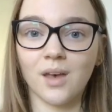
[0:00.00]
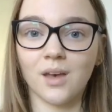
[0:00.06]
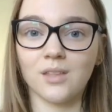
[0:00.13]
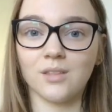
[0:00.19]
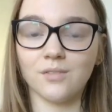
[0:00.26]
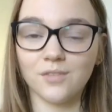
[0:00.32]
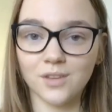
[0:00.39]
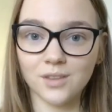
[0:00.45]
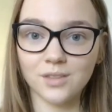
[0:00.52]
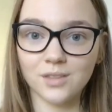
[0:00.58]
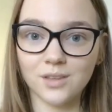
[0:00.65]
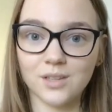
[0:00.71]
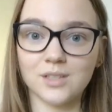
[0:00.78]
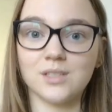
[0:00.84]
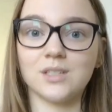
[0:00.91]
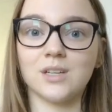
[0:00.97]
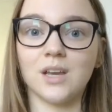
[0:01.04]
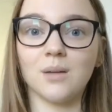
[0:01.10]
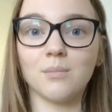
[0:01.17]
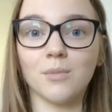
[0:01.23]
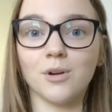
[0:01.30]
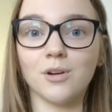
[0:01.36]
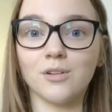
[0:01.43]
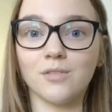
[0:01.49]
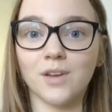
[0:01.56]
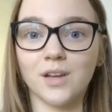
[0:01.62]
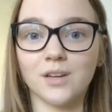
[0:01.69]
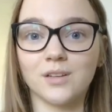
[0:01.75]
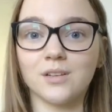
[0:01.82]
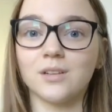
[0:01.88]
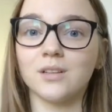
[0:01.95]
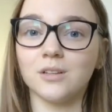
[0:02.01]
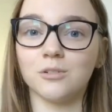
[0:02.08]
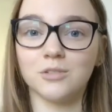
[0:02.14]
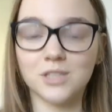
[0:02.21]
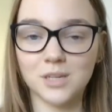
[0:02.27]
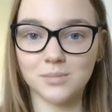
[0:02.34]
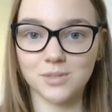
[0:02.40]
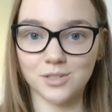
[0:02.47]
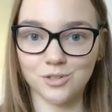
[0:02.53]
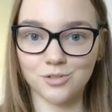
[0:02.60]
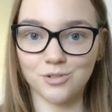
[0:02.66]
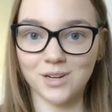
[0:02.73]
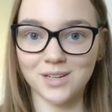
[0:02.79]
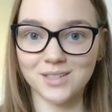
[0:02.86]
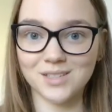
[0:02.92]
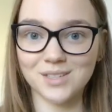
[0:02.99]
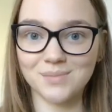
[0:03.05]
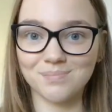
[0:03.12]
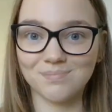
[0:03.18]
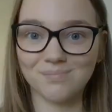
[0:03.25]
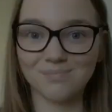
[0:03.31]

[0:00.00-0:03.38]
And the fifth is to get motivated, little tips and tricks.